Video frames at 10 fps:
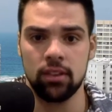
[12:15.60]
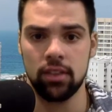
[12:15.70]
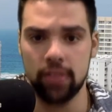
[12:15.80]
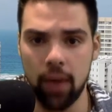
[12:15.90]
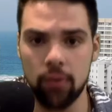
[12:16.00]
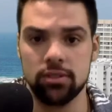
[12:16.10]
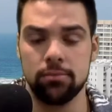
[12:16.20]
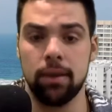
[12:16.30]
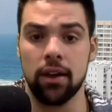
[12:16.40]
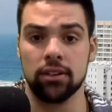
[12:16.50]
That was
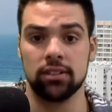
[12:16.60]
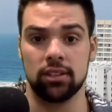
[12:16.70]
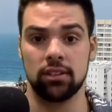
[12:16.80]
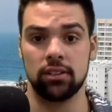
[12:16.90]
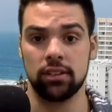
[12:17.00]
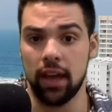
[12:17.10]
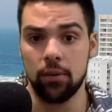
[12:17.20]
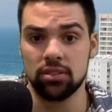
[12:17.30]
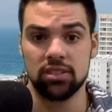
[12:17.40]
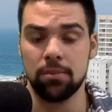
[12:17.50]
embarrassing. That
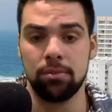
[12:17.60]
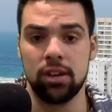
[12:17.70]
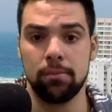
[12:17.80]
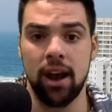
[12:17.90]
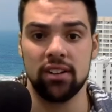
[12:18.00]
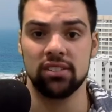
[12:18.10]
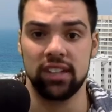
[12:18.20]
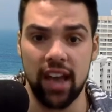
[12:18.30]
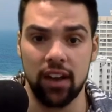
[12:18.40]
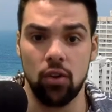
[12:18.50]
was simply
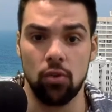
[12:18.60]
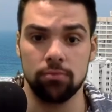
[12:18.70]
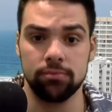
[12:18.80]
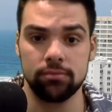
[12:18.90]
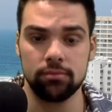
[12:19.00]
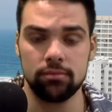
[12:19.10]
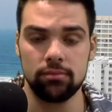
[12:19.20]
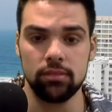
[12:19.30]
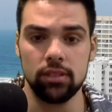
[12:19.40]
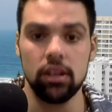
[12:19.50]
embarrassing at home.
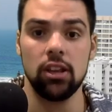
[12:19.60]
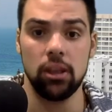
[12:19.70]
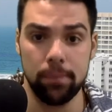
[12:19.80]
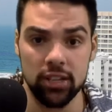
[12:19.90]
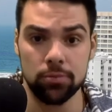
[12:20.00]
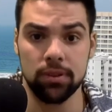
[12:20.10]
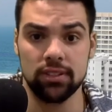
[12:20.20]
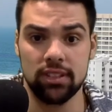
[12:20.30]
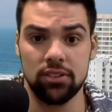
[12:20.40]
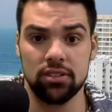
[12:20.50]
The Pittsburgh
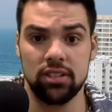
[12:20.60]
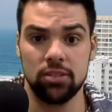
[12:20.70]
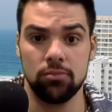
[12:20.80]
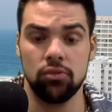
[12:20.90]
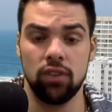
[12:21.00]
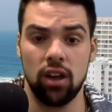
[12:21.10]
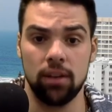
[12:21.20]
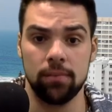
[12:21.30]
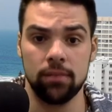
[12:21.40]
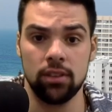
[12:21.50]
Steelers need to move on
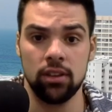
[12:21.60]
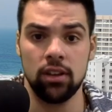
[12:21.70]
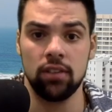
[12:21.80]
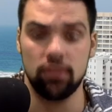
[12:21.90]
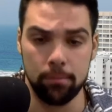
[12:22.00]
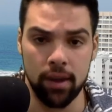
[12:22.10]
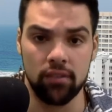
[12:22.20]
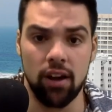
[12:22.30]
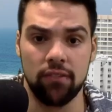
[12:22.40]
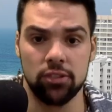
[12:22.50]
from Ben
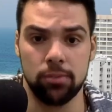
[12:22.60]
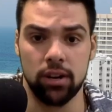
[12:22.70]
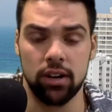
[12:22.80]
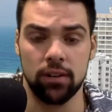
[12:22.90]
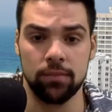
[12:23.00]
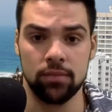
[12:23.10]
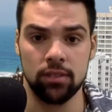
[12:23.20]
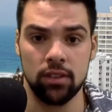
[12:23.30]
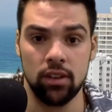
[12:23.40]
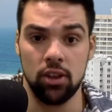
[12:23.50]
Roethlisberger.
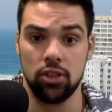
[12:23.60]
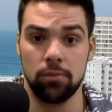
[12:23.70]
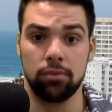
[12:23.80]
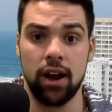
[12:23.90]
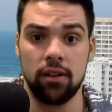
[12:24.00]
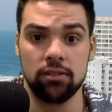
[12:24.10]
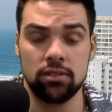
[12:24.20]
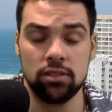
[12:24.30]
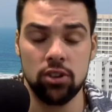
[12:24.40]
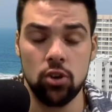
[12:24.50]
The
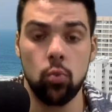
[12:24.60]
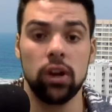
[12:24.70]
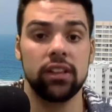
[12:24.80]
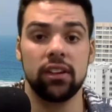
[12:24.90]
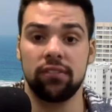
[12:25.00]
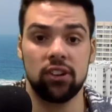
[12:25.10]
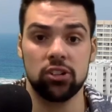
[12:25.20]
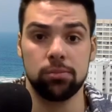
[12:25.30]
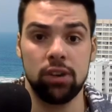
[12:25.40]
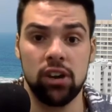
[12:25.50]
Browns winning their
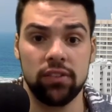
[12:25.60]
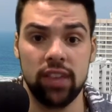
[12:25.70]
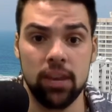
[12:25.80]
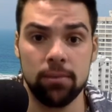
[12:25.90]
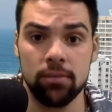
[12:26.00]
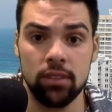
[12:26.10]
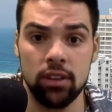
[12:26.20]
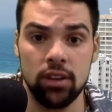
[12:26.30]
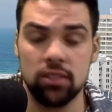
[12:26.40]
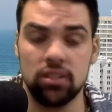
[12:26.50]
first playoff game
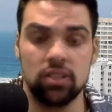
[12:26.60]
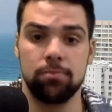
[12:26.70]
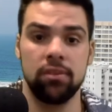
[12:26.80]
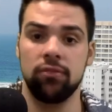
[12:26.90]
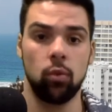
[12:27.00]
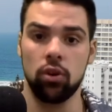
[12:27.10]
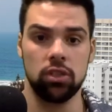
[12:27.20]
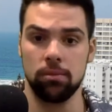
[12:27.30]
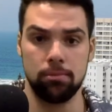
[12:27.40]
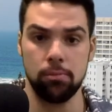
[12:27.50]
since before
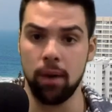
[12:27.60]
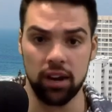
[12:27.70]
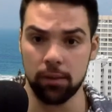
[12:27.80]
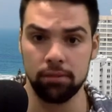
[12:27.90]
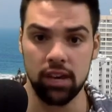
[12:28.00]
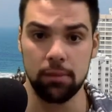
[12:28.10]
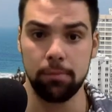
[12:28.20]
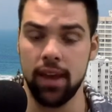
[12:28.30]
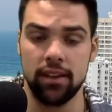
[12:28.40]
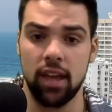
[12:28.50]
the bubonic plague
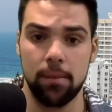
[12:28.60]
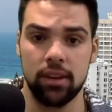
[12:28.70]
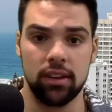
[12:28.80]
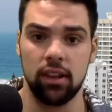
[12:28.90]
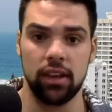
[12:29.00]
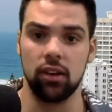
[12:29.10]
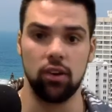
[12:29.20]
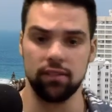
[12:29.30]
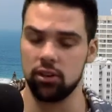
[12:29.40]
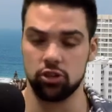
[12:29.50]
pandemic in like
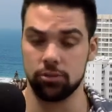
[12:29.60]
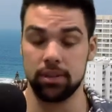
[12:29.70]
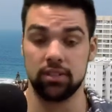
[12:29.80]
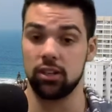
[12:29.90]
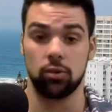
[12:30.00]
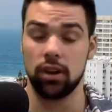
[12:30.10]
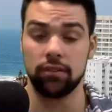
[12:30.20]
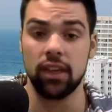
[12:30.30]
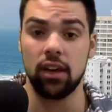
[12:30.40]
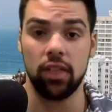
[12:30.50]
1100 BC or whatever
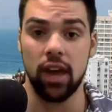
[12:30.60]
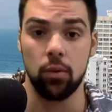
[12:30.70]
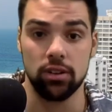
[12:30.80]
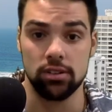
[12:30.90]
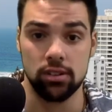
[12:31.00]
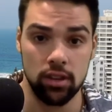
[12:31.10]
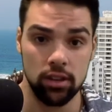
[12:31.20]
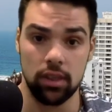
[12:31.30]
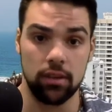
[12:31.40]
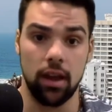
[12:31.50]
the hell that was.
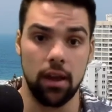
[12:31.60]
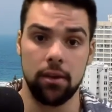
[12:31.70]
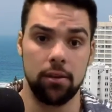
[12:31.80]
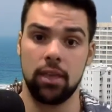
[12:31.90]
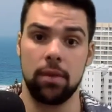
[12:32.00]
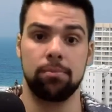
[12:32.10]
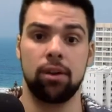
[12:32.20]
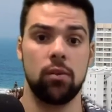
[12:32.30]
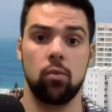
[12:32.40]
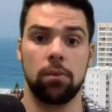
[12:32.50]
They
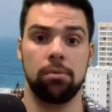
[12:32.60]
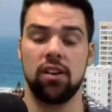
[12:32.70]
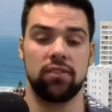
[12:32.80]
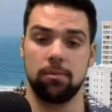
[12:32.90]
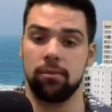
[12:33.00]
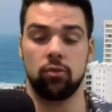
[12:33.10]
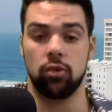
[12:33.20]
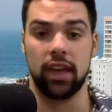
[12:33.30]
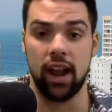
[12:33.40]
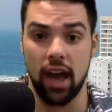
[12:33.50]
probably won a playoff game before
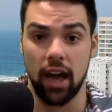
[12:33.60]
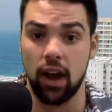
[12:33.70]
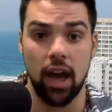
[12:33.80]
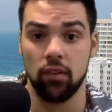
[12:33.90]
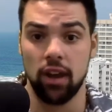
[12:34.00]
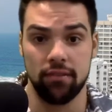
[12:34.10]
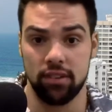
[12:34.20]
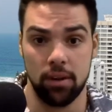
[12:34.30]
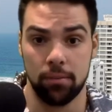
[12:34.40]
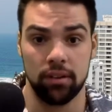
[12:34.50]
that. I don't have the
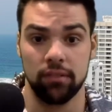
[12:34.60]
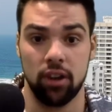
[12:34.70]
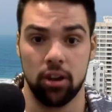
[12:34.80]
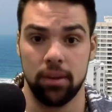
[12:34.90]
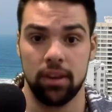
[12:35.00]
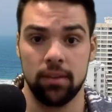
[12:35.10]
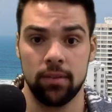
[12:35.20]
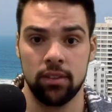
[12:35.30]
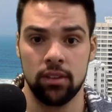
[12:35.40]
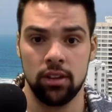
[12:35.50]
number in front of me.
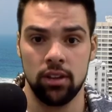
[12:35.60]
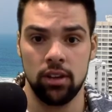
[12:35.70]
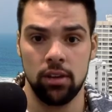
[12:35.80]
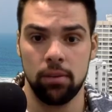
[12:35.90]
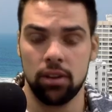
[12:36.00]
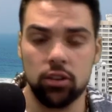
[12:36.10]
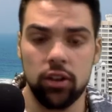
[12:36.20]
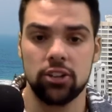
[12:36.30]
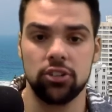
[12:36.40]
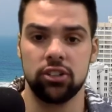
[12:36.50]
But
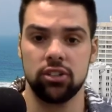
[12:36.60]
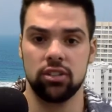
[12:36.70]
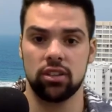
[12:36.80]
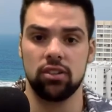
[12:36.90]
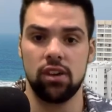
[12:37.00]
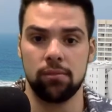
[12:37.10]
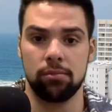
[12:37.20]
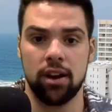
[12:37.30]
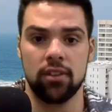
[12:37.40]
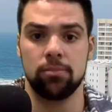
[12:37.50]
congratulations to the Cleveland
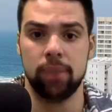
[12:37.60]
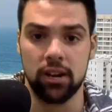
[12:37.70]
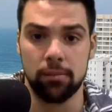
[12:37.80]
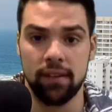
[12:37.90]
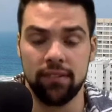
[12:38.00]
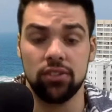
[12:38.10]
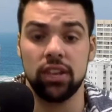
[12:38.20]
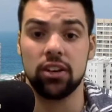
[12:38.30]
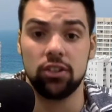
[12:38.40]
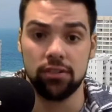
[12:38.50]
Browns, Baker Mayfield,
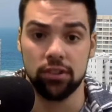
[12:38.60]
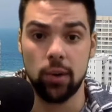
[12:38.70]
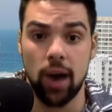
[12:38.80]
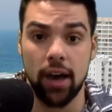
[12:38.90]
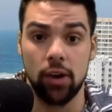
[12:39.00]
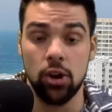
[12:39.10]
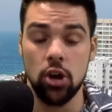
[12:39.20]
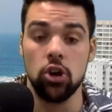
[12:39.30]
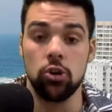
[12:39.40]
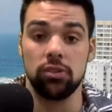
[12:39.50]
and Cleveland, Ohio,
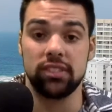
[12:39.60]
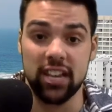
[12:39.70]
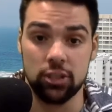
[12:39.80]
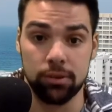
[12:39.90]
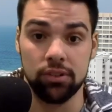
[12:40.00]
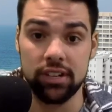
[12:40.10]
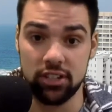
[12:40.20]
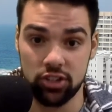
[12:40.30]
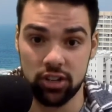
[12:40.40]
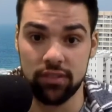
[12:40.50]
who desperately
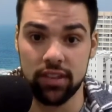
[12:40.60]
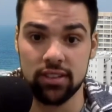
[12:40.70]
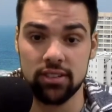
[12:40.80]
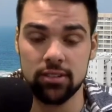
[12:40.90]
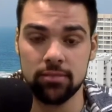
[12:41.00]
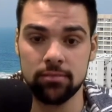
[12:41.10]
deserve this.